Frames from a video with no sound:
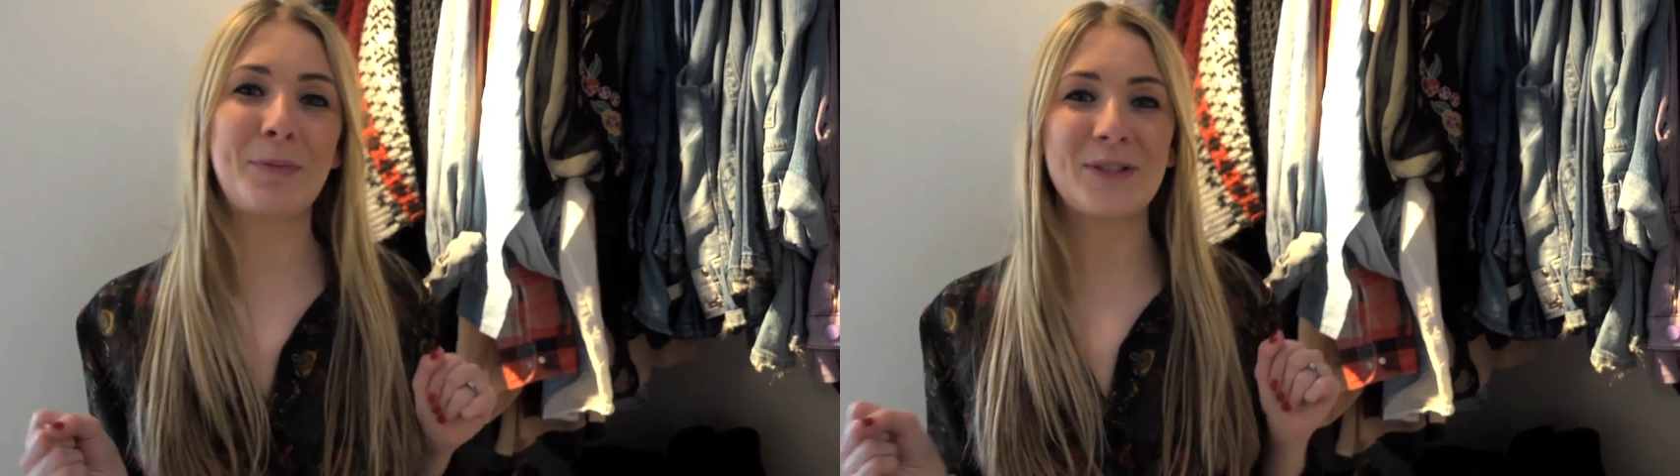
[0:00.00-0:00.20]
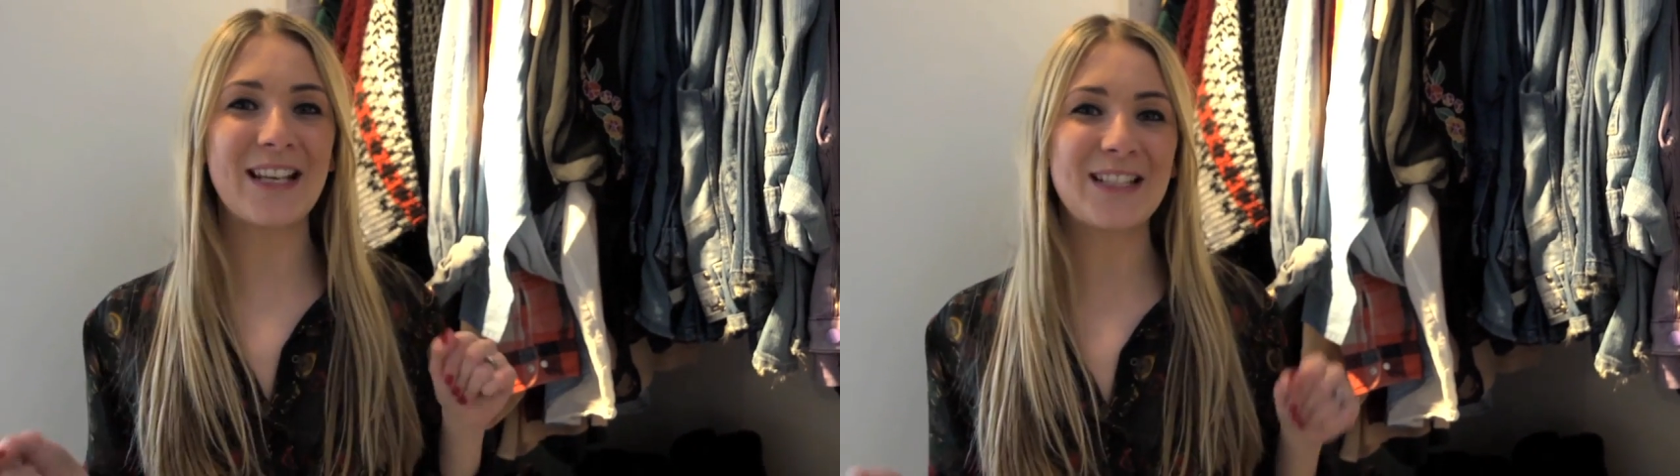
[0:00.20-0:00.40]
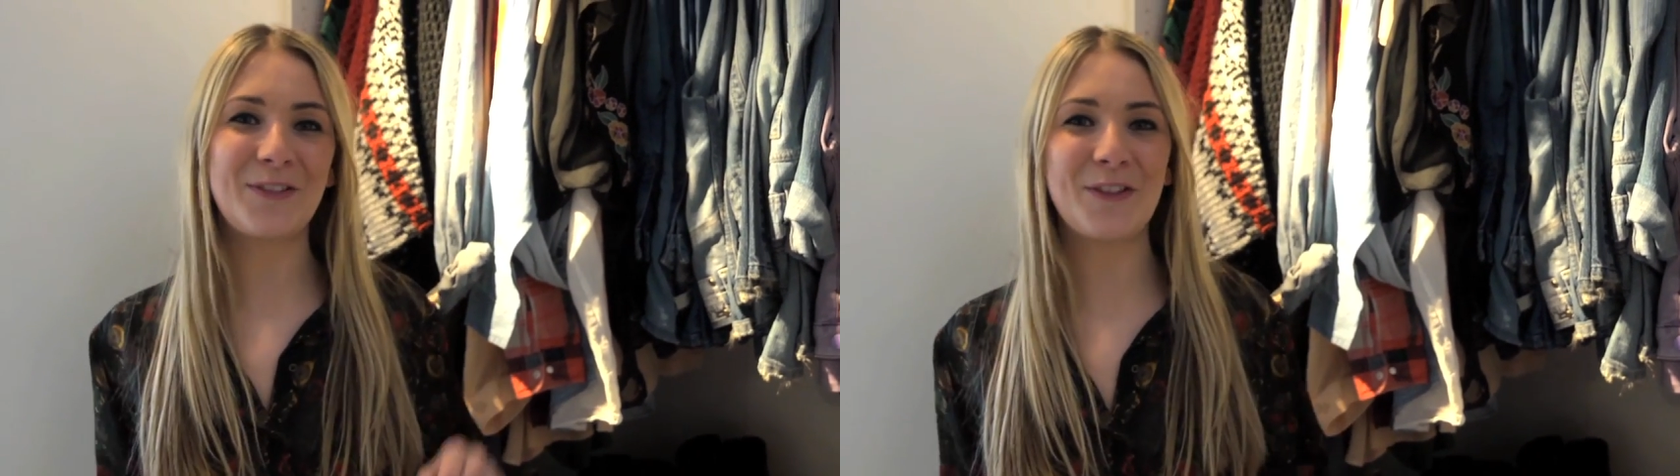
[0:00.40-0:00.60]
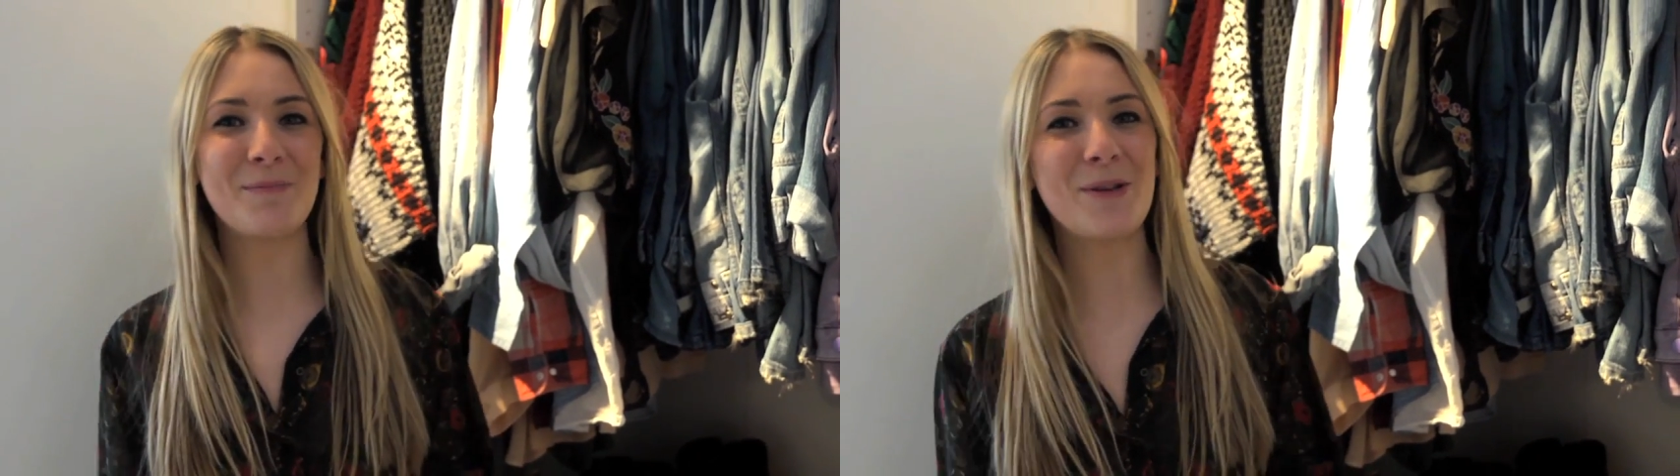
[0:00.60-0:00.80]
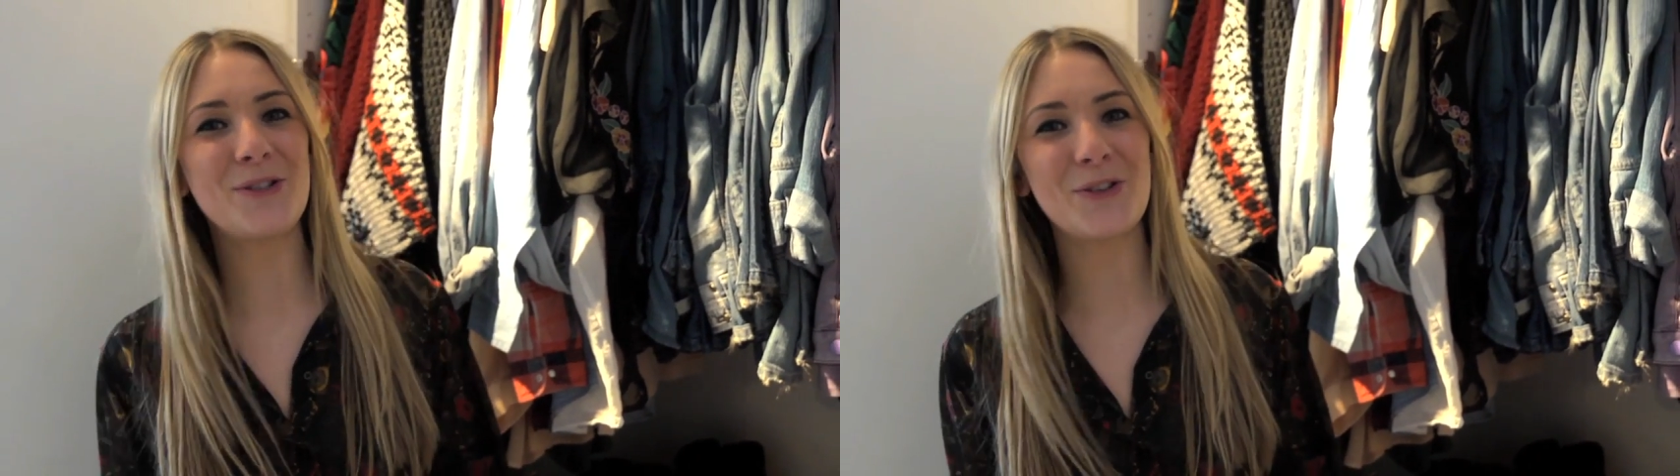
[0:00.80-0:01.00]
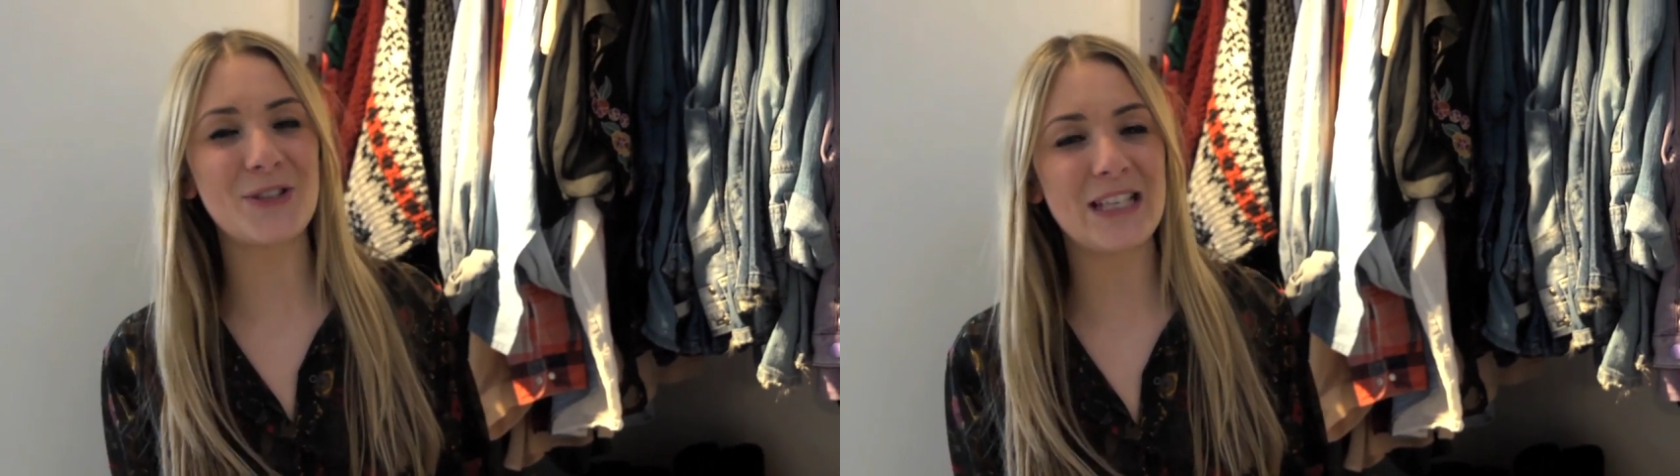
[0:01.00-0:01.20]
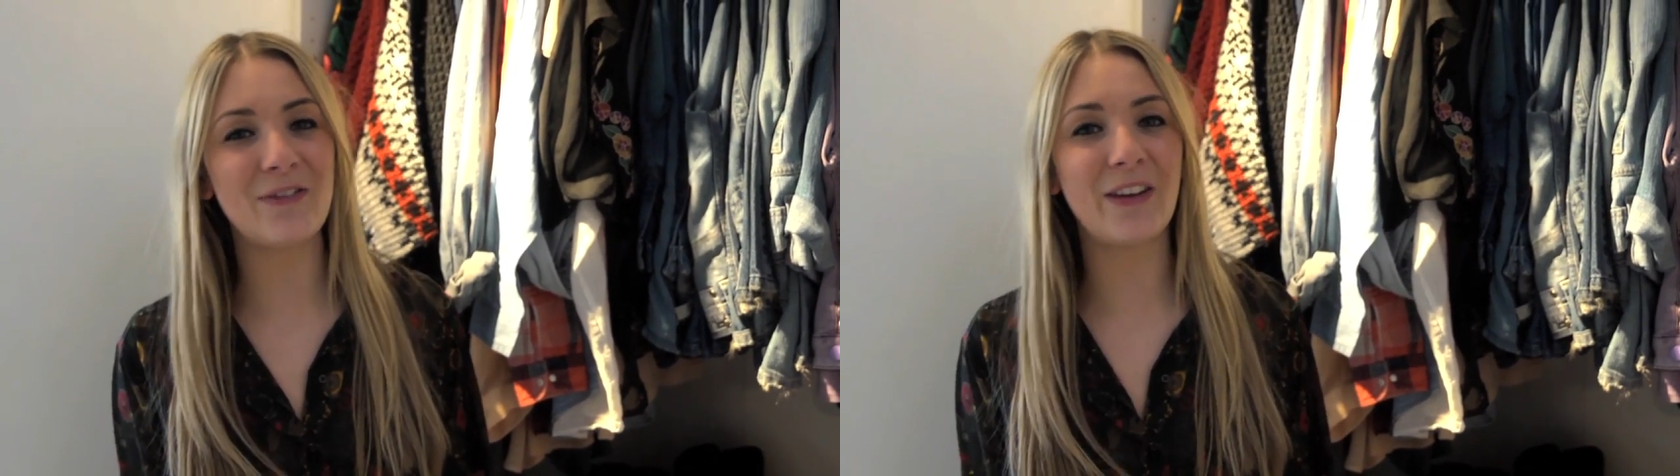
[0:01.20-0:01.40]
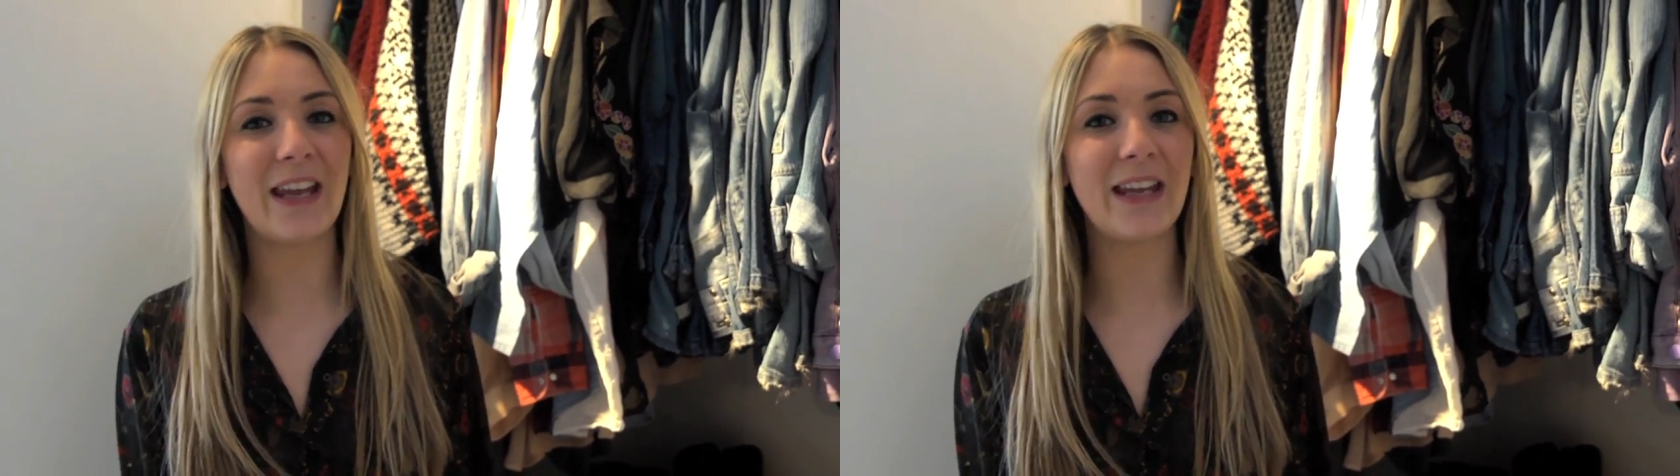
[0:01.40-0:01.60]
presenting for
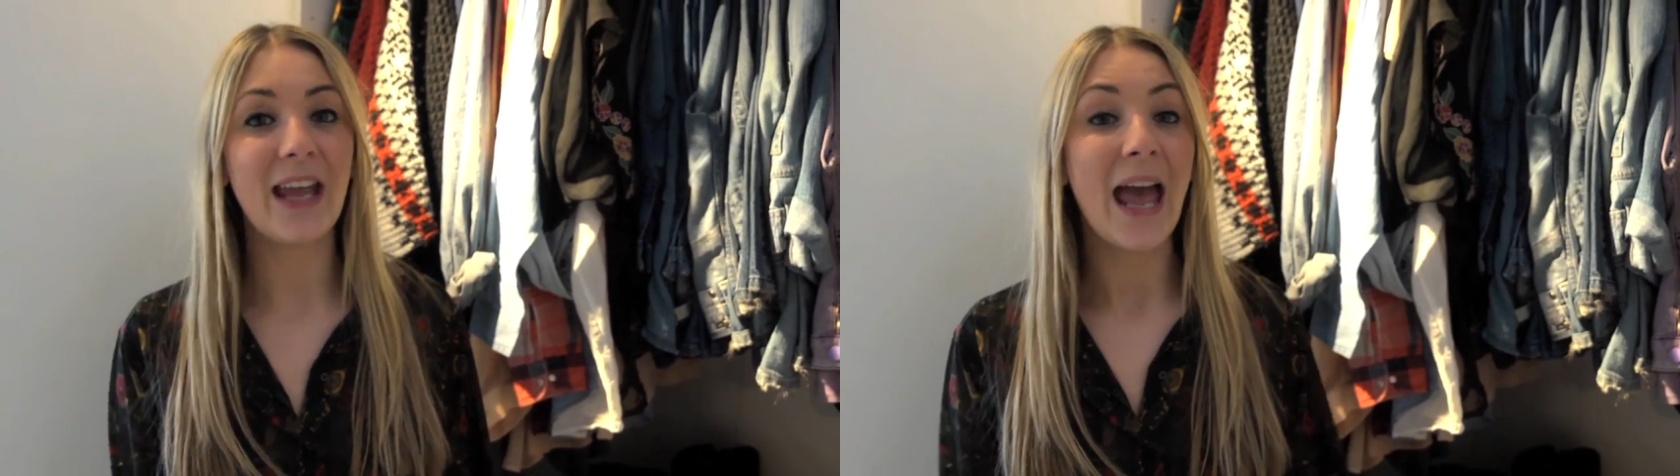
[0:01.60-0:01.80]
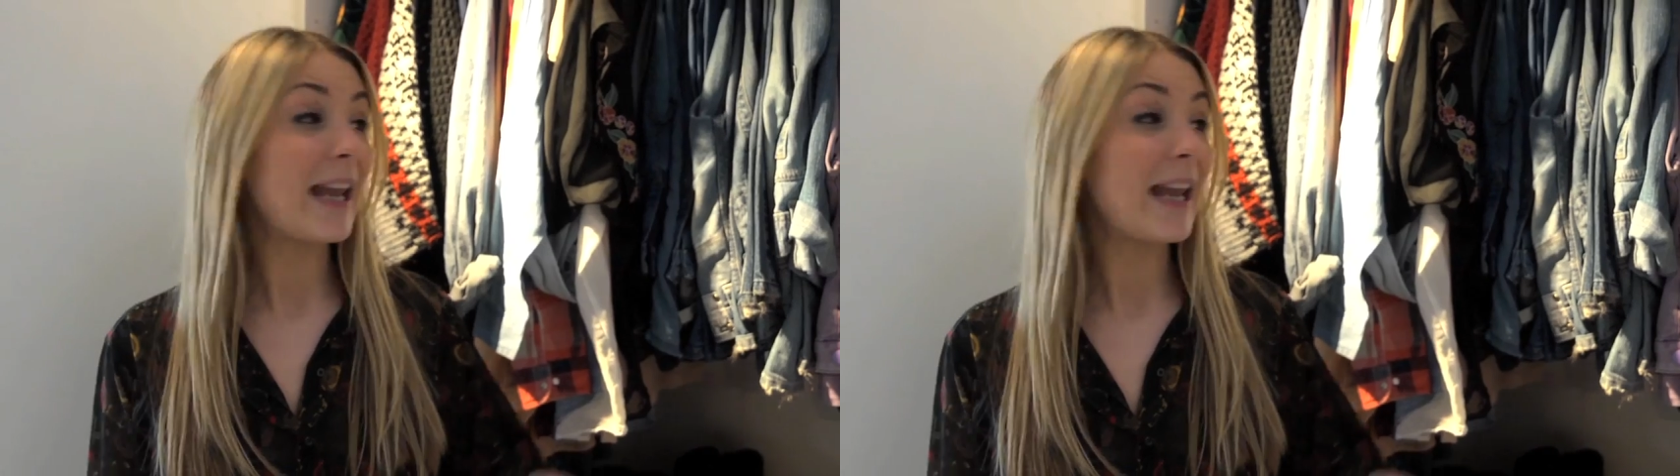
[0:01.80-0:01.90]
themuse.tv.